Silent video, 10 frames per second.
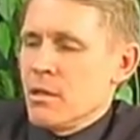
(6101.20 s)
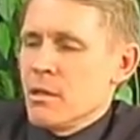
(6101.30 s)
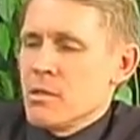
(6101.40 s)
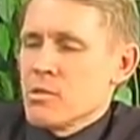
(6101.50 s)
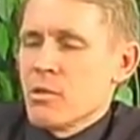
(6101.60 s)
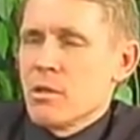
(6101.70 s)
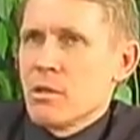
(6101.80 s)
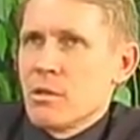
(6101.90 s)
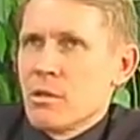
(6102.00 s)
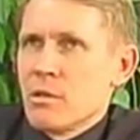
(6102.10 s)
So the
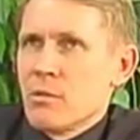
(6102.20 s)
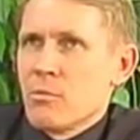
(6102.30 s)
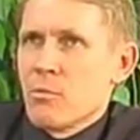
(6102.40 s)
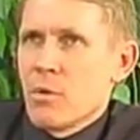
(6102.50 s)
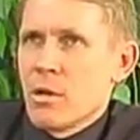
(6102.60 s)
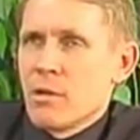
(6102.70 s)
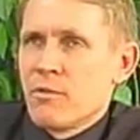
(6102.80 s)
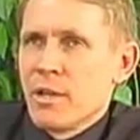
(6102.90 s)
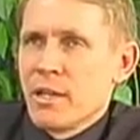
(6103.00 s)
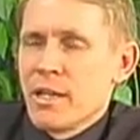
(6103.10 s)

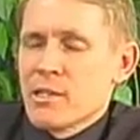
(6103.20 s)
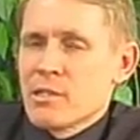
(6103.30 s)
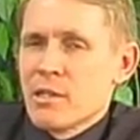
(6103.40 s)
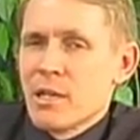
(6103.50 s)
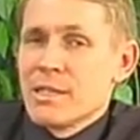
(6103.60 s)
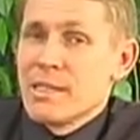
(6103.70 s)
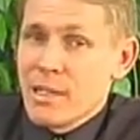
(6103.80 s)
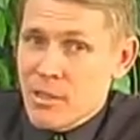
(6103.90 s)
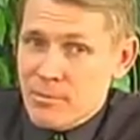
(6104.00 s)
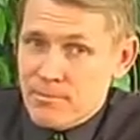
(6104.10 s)
flood lasted a
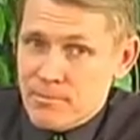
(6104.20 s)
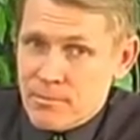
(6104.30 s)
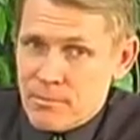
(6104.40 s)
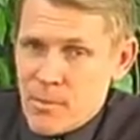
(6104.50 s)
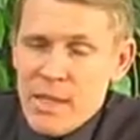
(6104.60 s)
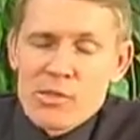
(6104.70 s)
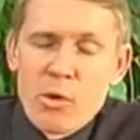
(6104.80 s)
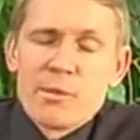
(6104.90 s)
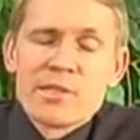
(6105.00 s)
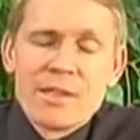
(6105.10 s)
year. At least
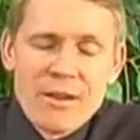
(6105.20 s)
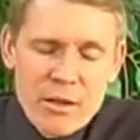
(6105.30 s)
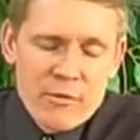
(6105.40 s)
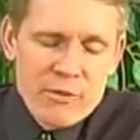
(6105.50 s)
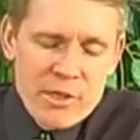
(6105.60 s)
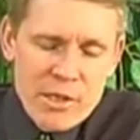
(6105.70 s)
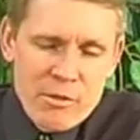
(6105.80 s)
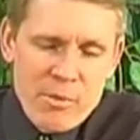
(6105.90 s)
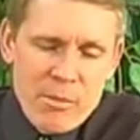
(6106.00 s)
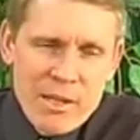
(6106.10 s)
Noah was in the ark for a year.
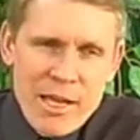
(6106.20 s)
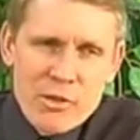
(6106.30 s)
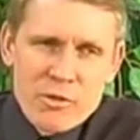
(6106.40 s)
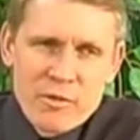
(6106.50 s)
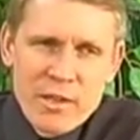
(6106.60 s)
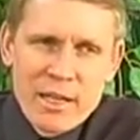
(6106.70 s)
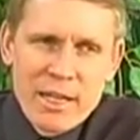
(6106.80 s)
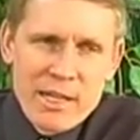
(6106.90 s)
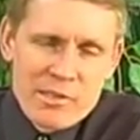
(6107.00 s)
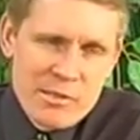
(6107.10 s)
Probably the actual flood
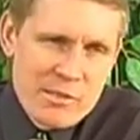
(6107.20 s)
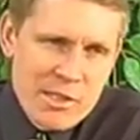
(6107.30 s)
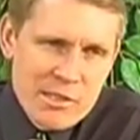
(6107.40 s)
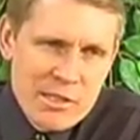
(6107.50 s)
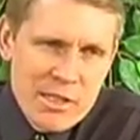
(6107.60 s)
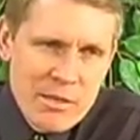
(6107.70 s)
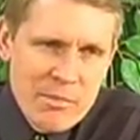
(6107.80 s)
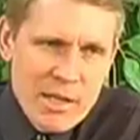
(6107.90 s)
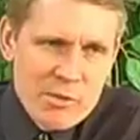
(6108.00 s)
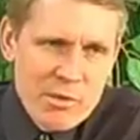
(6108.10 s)
lasted 6 to 10
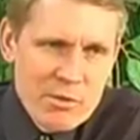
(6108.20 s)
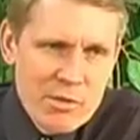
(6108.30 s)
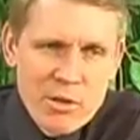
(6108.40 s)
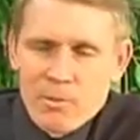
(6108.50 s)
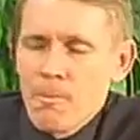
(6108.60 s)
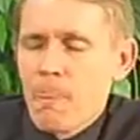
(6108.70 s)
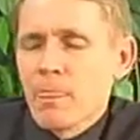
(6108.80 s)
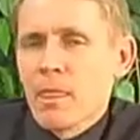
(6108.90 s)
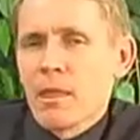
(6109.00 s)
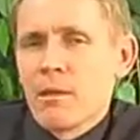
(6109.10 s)
months. We don't know.
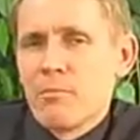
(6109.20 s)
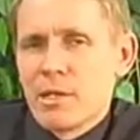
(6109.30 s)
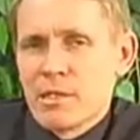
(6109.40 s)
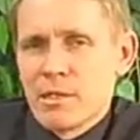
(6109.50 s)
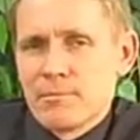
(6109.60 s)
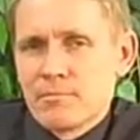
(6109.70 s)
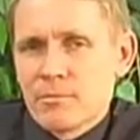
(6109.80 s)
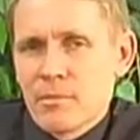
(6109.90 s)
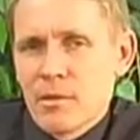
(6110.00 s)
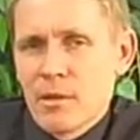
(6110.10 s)
But
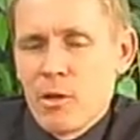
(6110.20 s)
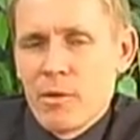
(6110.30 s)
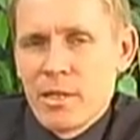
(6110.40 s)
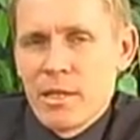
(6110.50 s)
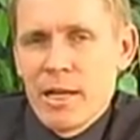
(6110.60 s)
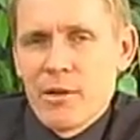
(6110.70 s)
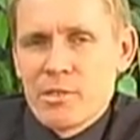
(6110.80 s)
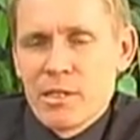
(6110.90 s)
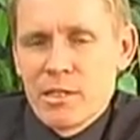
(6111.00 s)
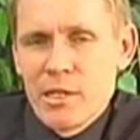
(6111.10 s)
Noah didn't get out
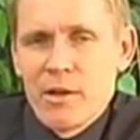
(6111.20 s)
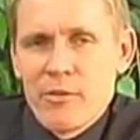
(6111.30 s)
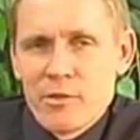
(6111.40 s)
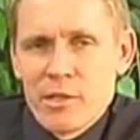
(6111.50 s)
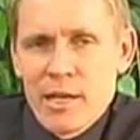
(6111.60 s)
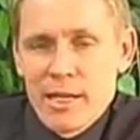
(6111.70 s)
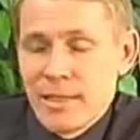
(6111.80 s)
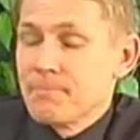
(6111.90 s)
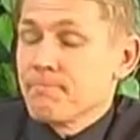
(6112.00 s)
till a year after he got in.